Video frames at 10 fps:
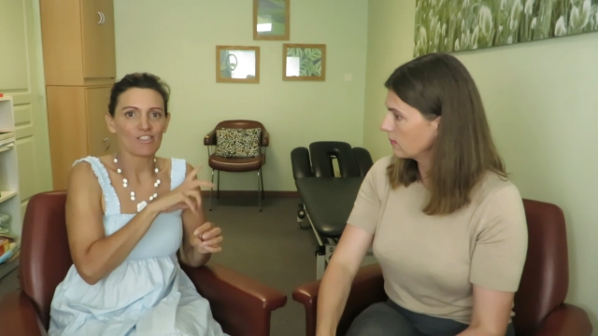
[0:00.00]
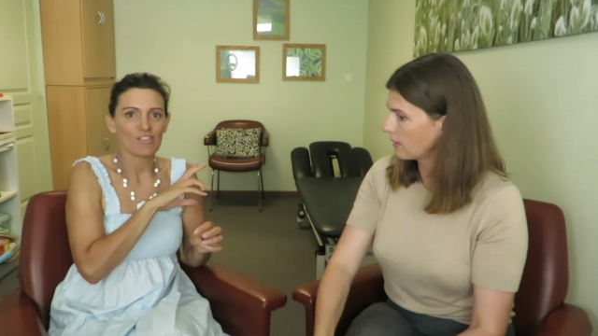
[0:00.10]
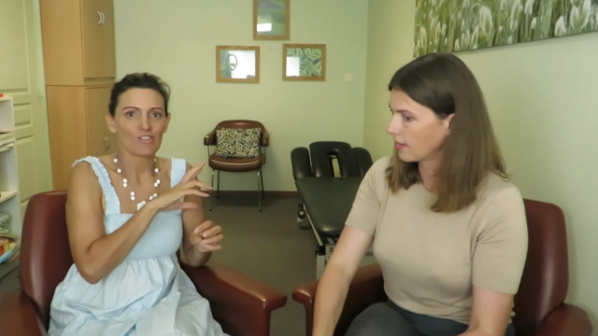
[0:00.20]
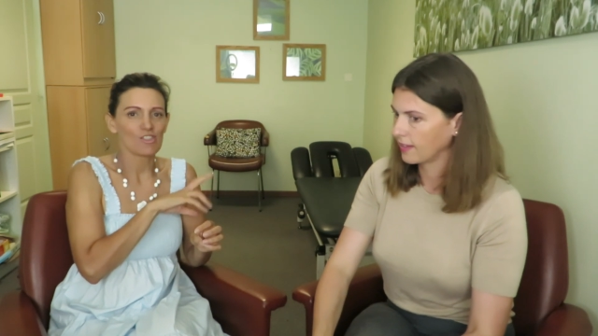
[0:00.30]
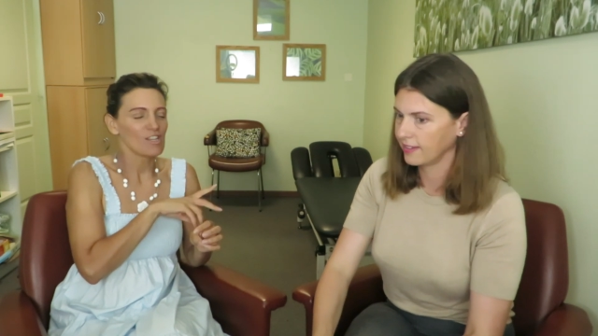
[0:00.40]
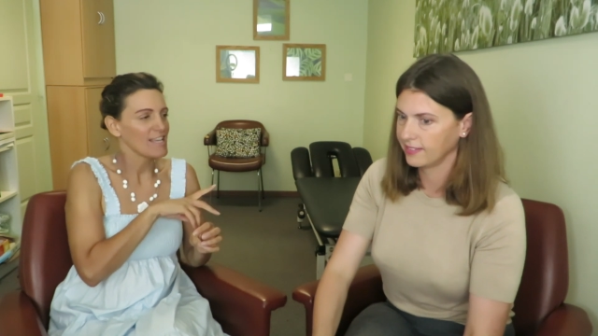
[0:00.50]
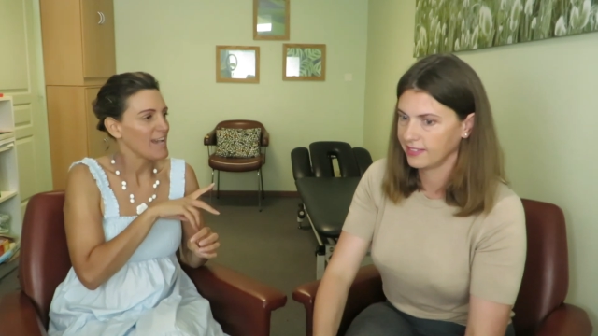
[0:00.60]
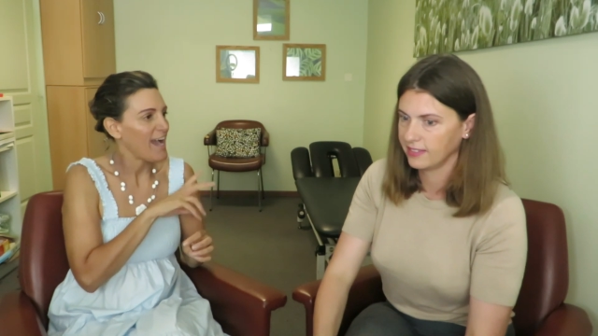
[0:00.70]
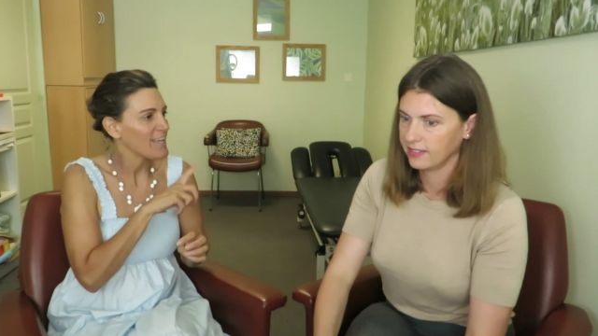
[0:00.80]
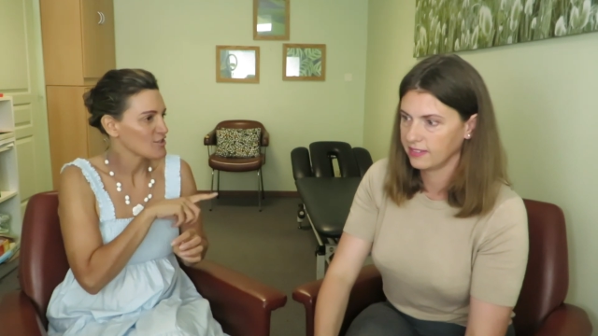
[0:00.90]
Speaker 1: She's
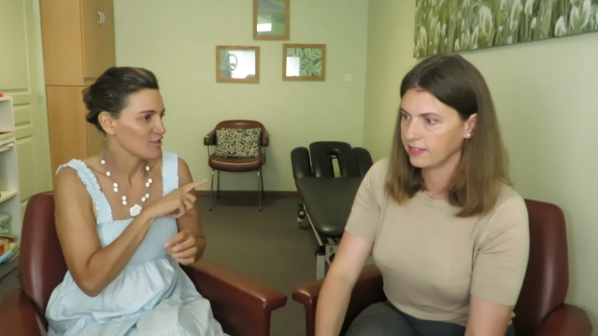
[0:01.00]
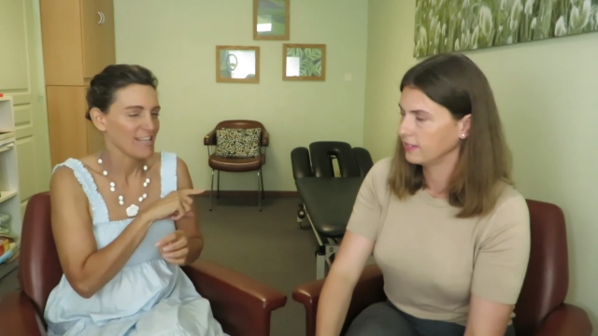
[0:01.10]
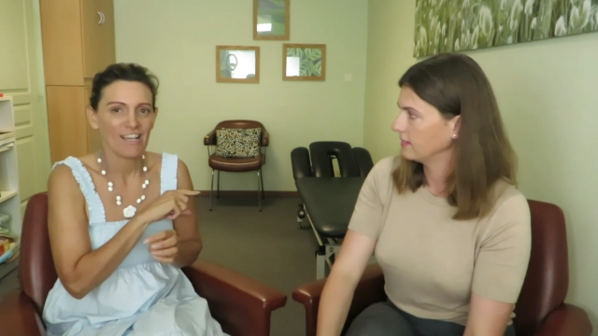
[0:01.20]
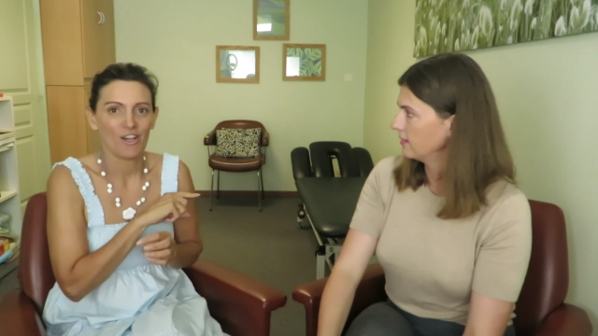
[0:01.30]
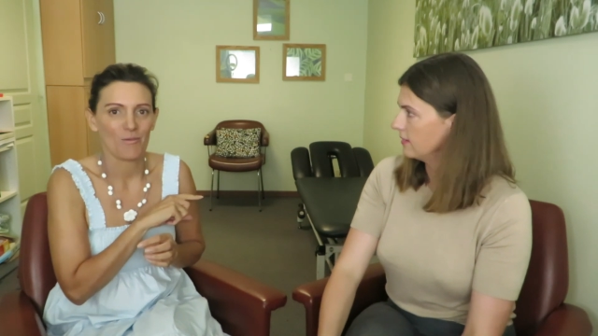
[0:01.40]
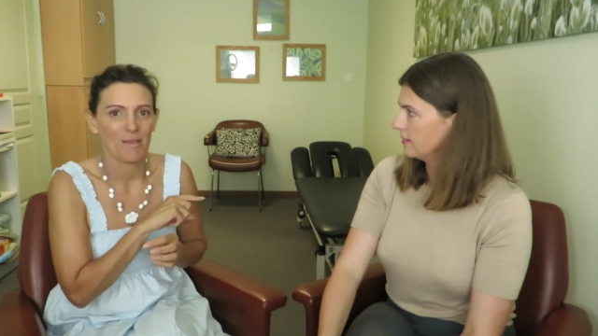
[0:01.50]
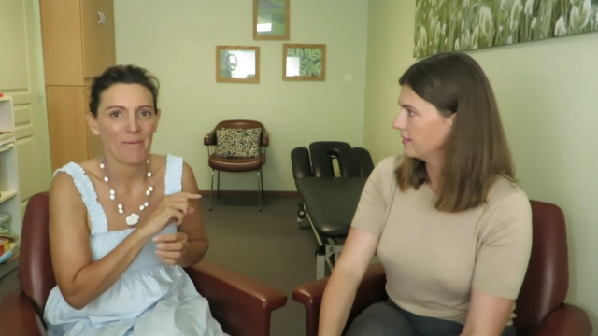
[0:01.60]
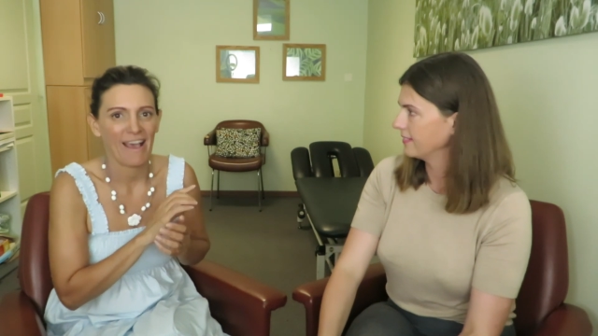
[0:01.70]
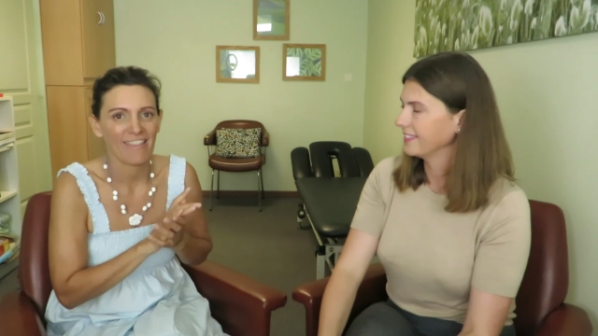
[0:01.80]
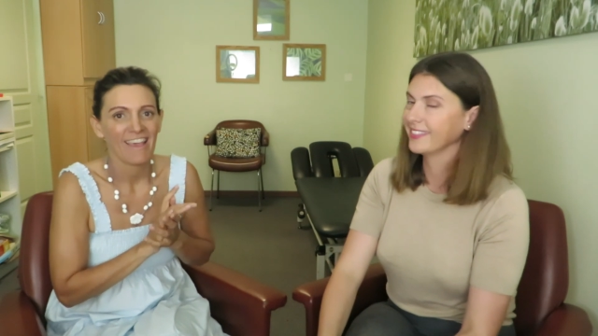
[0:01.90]
Julia at Julia
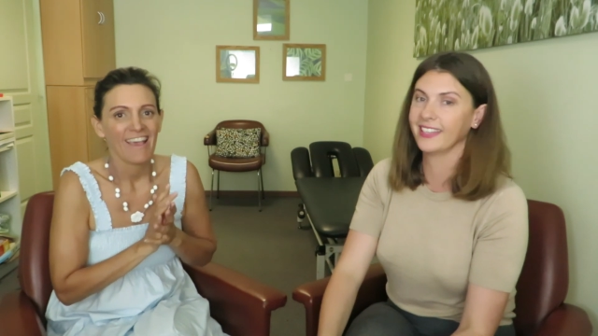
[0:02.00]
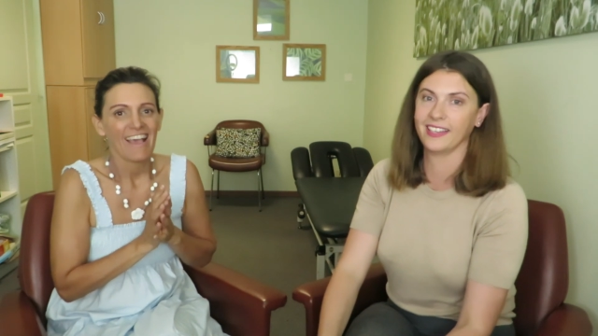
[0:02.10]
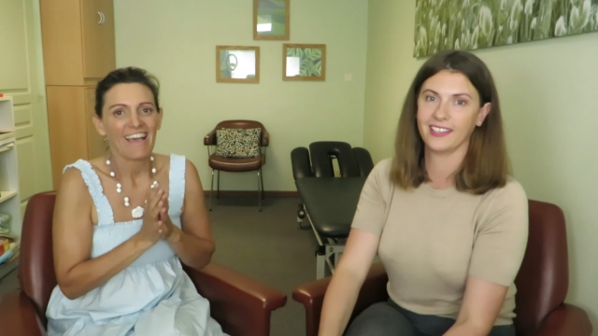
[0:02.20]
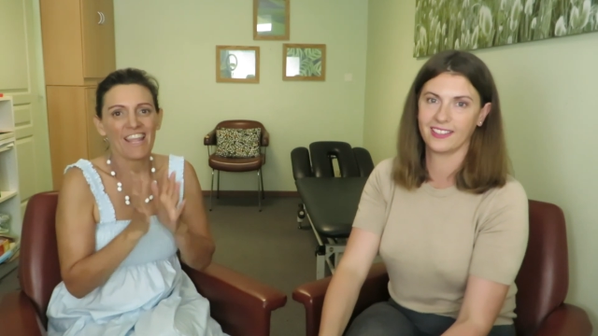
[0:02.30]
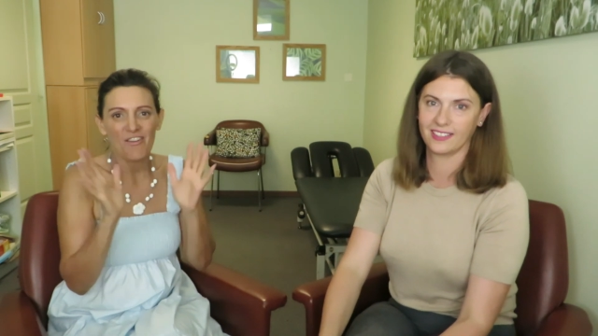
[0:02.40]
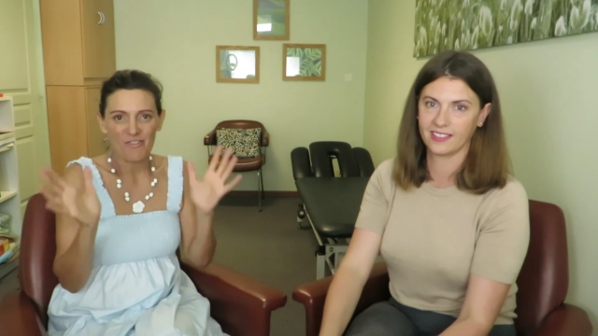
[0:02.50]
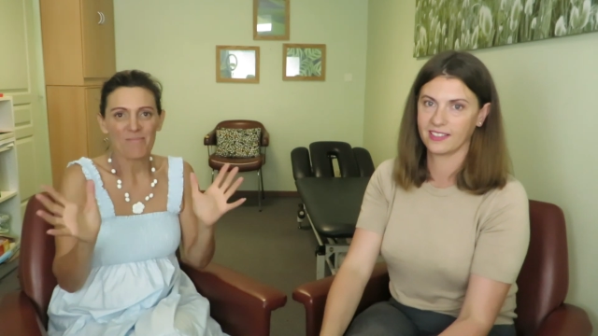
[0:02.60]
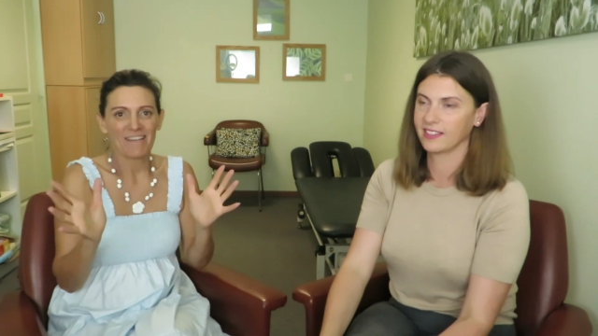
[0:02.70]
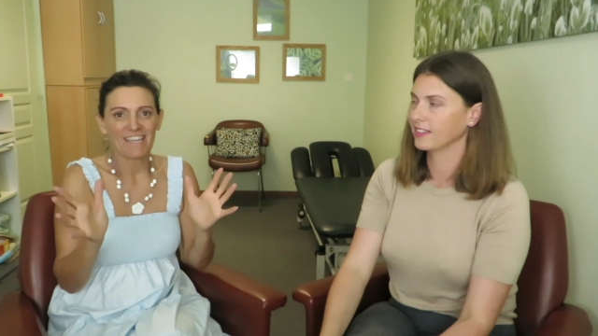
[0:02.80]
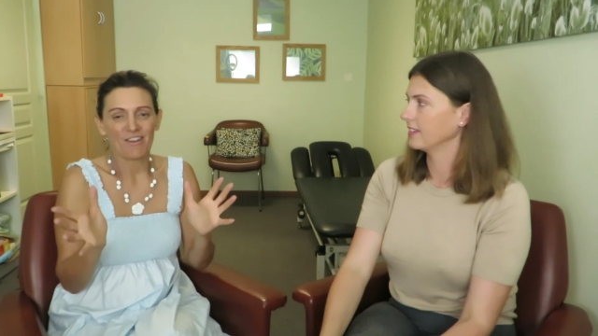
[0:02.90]
Homeopath. And every
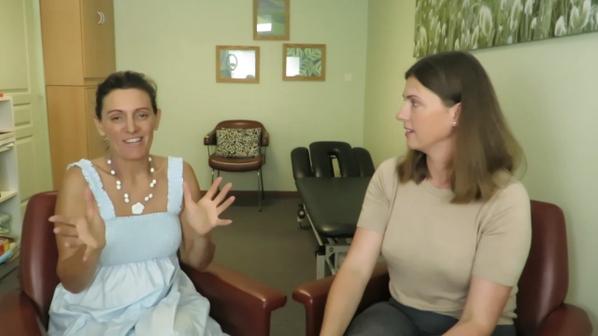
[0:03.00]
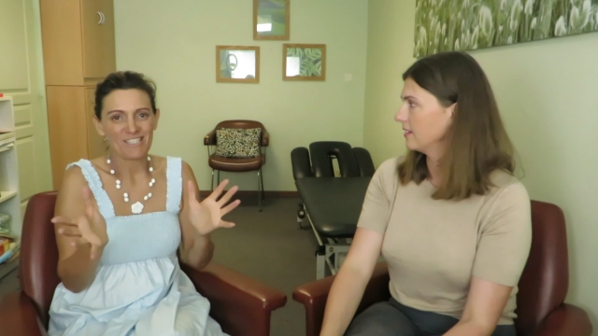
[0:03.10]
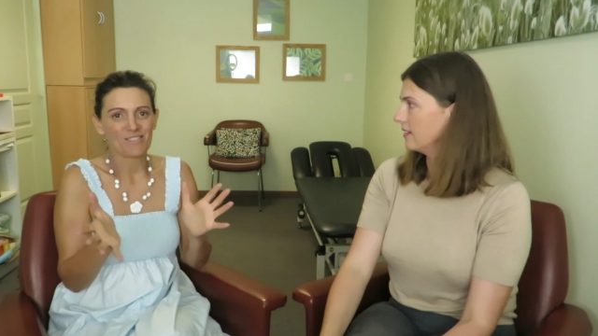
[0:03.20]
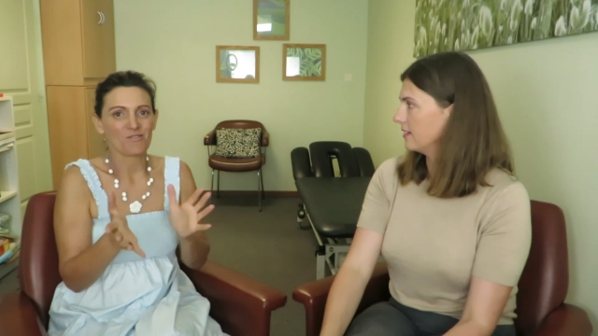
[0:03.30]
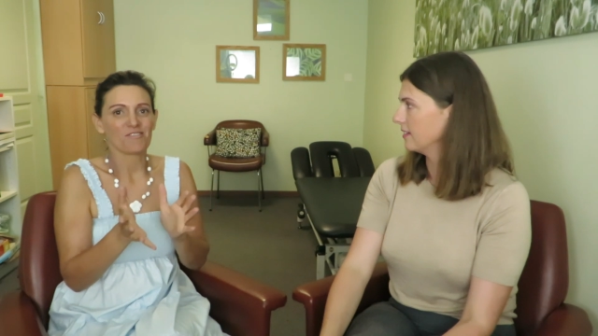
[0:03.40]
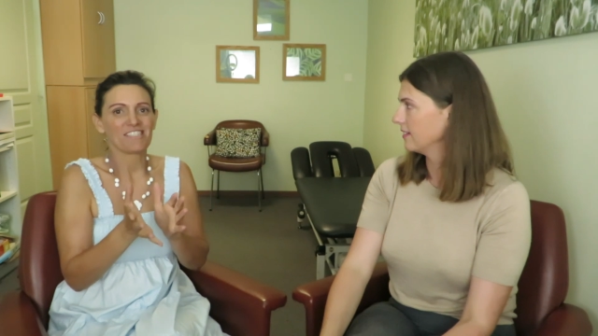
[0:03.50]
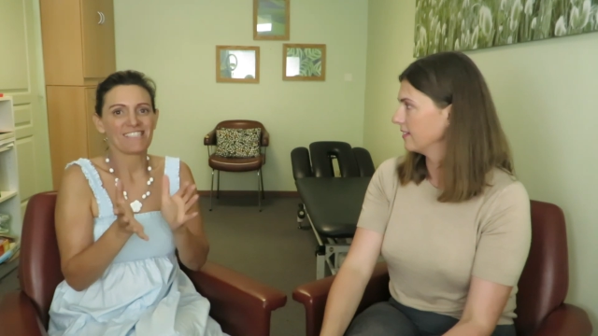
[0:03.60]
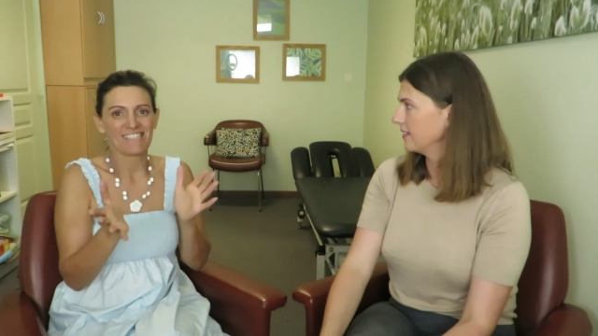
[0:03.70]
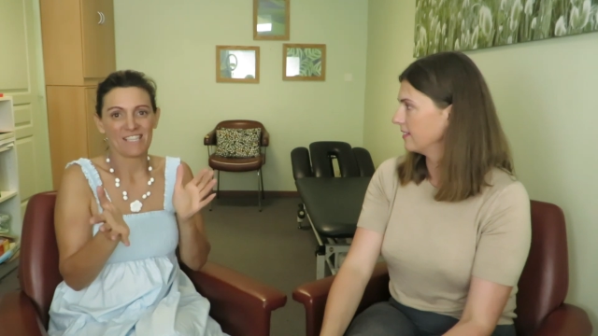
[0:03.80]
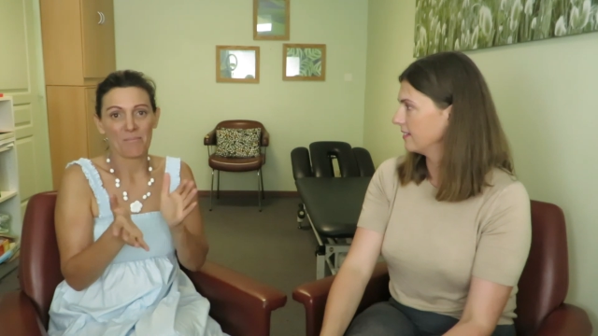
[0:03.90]
Monday on her story,
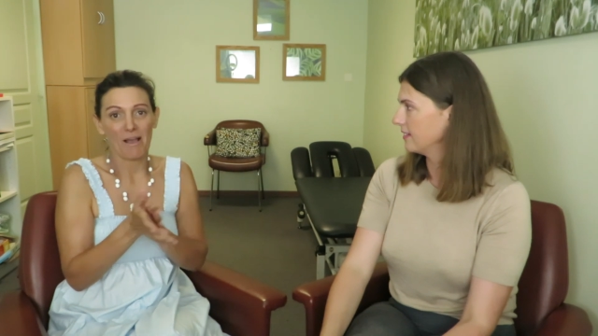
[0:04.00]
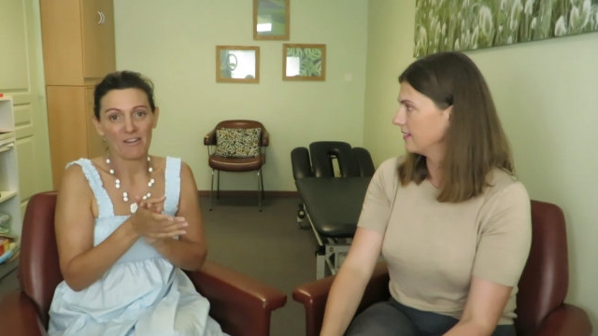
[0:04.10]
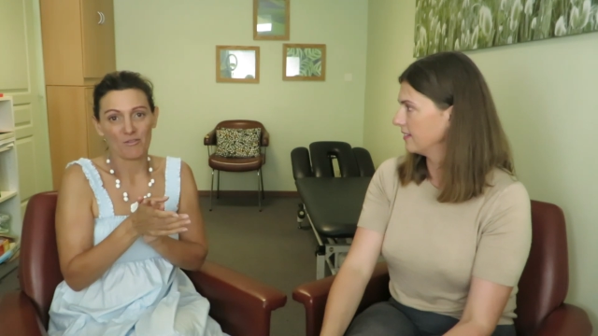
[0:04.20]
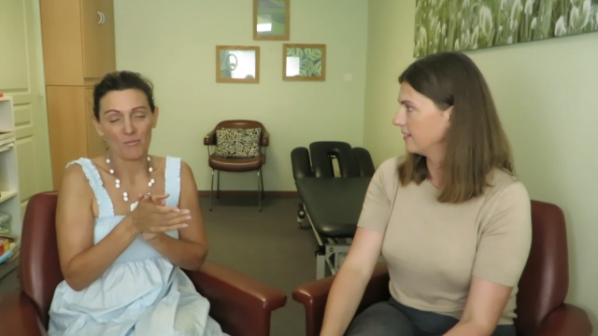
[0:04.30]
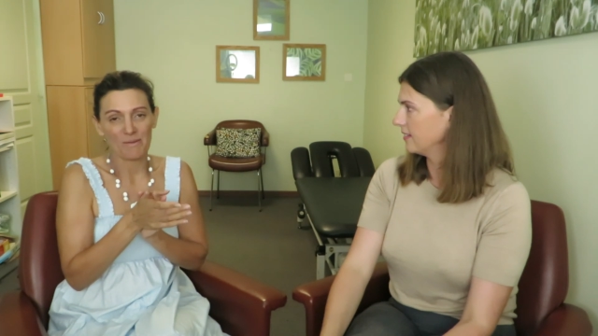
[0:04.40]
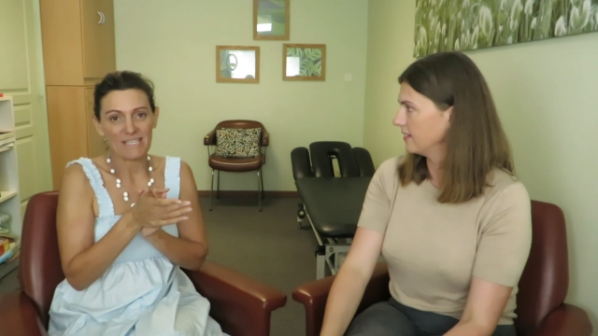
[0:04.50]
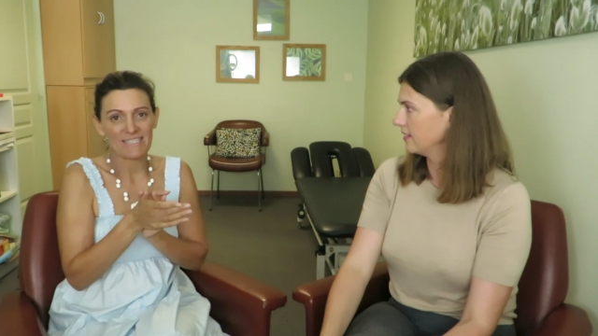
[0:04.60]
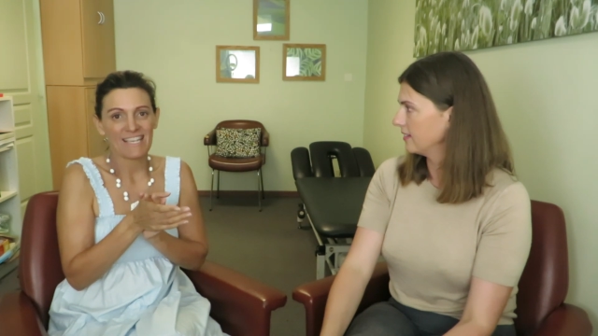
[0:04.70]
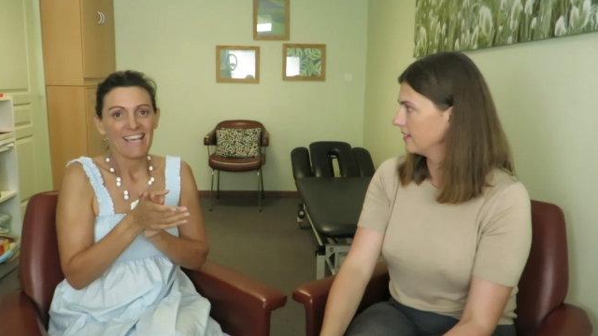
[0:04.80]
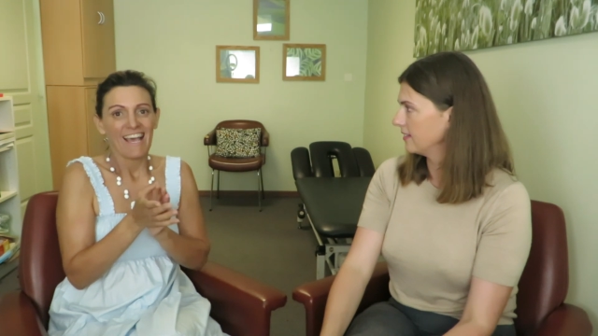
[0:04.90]
she does her binaural beats.